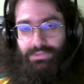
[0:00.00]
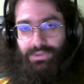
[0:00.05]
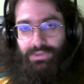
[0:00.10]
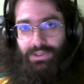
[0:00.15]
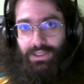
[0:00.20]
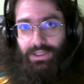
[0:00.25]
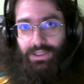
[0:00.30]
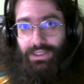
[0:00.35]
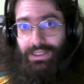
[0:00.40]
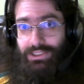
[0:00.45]

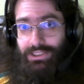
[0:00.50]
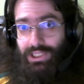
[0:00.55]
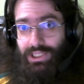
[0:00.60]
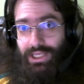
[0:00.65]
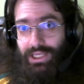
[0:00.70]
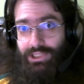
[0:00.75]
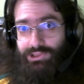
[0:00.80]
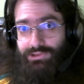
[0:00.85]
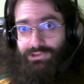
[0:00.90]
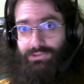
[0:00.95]
an
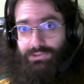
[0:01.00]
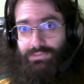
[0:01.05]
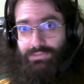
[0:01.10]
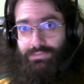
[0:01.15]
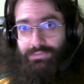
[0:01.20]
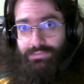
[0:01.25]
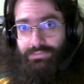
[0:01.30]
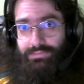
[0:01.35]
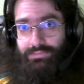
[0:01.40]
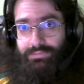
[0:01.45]
educational
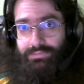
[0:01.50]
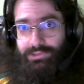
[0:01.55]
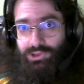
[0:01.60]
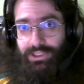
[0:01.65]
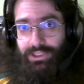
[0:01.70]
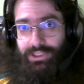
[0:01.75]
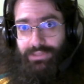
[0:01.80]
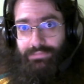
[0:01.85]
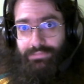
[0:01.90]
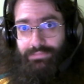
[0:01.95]

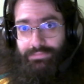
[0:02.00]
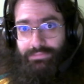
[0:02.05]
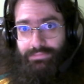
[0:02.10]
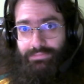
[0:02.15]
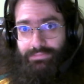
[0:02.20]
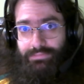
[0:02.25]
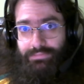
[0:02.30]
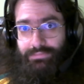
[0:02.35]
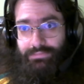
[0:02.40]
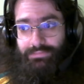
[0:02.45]
stream.
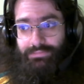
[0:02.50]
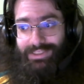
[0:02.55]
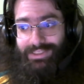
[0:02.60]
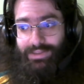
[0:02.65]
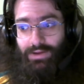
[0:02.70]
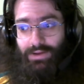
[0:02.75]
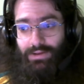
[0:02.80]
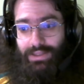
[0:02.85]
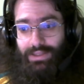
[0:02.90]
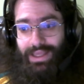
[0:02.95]
It's
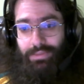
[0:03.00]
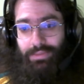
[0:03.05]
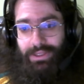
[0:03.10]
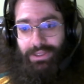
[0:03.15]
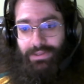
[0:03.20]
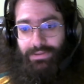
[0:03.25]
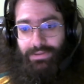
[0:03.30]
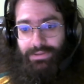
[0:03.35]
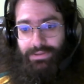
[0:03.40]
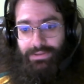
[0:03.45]
not
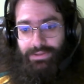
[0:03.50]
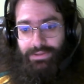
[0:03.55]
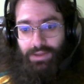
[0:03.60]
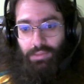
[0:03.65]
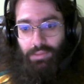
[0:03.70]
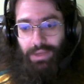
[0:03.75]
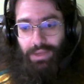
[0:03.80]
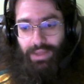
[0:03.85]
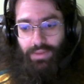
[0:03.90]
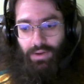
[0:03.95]
gaming, it's
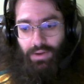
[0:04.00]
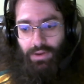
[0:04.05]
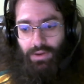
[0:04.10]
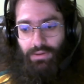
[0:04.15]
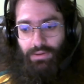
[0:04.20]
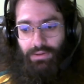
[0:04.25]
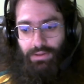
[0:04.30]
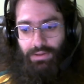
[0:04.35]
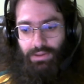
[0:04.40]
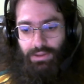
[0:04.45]
not
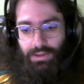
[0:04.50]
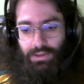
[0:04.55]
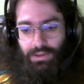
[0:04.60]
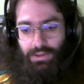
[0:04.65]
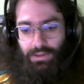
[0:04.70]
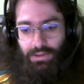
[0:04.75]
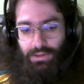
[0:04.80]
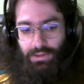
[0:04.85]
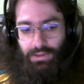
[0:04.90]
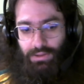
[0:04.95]
Python,
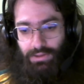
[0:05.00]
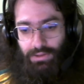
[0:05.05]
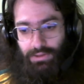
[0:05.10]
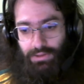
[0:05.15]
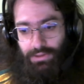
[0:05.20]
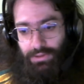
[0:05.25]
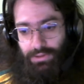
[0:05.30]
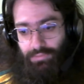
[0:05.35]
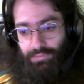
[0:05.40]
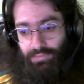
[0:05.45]

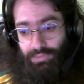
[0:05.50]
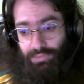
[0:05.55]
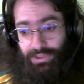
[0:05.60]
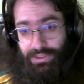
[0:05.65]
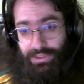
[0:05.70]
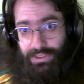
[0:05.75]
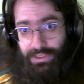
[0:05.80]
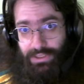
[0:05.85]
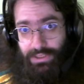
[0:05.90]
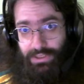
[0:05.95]

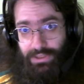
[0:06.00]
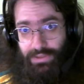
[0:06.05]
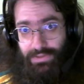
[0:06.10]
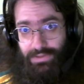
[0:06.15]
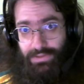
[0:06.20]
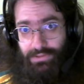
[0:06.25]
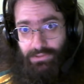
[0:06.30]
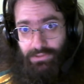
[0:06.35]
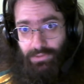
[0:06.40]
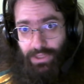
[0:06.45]
but
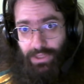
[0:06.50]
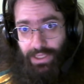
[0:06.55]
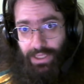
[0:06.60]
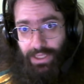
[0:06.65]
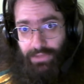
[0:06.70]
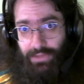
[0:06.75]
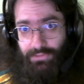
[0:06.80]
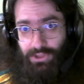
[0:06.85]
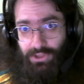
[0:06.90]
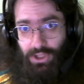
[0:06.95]
this is what I
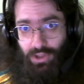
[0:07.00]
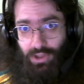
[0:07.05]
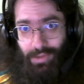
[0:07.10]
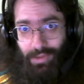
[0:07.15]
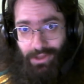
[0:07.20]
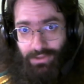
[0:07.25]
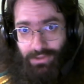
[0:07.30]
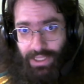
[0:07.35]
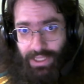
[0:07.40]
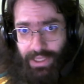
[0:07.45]
have to talk
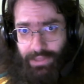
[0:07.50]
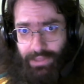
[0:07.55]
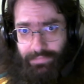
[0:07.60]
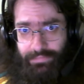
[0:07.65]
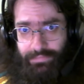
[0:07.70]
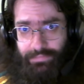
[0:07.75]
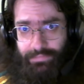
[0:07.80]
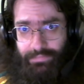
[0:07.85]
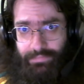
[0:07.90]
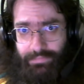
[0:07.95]
about today.
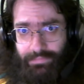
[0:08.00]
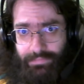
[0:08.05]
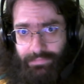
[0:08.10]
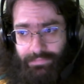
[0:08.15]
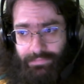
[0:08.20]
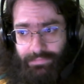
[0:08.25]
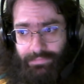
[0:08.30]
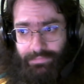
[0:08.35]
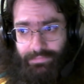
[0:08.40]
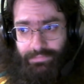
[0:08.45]

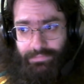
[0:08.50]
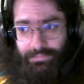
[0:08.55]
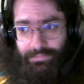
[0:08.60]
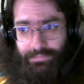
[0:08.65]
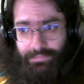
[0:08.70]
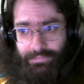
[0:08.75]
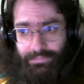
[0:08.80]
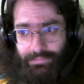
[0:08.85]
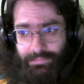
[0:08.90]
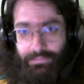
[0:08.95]

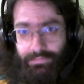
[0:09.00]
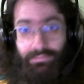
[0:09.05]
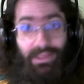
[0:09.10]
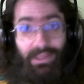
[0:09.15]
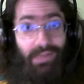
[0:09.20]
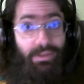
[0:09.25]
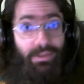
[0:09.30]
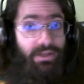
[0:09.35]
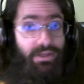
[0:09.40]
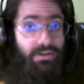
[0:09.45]

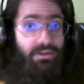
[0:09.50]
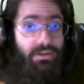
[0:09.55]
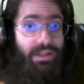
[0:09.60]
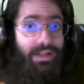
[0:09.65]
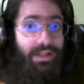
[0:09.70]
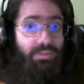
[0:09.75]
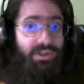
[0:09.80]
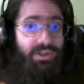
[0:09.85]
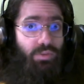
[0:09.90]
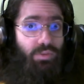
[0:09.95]
Maybe it'll
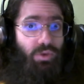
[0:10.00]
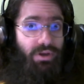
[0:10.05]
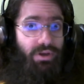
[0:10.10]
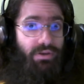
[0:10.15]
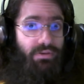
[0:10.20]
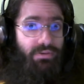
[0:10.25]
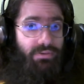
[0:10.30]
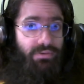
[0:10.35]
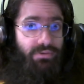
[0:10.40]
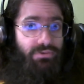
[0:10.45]
help someone
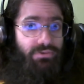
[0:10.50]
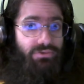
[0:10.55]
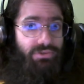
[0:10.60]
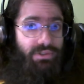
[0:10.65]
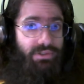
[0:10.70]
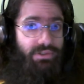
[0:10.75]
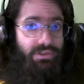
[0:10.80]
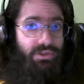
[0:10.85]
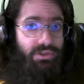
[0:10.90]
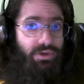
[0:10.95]
who's
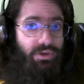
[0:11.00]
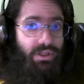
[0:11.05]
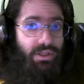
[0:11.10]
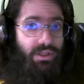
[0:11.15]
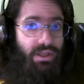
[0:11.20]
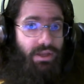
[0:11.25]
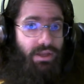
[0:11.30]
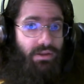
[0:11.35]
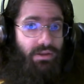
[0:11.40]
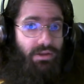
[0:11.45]
considering
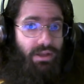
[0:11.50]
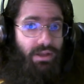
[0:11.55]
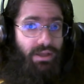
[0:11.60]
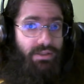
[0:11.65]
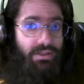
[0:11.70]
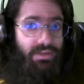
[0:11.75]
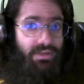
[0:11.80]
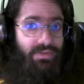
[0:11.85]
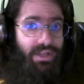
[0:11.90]
getting an S7